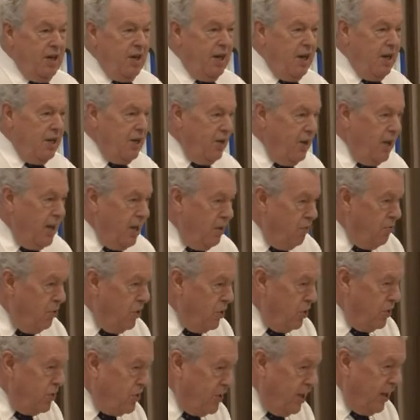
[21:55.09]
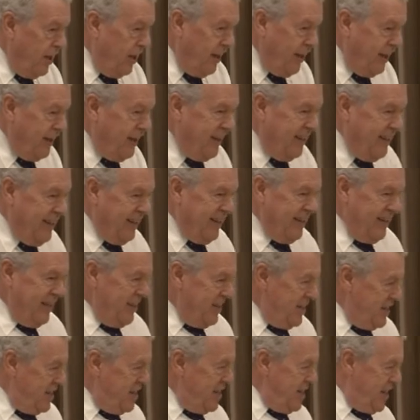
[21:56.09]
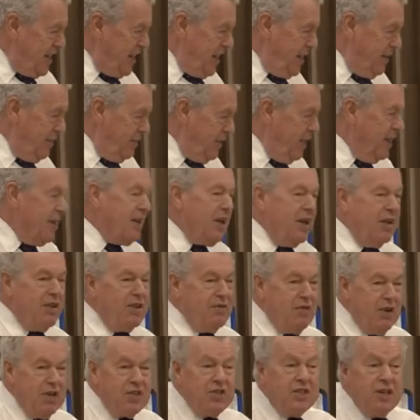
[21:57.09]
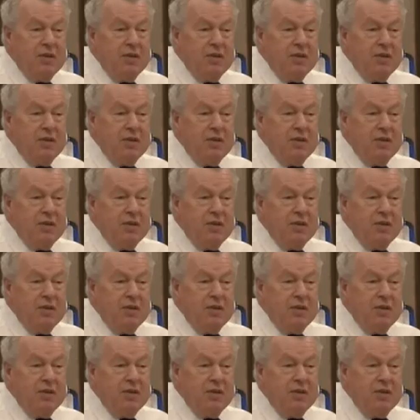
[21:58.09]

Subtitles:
I don't care what you say. The rest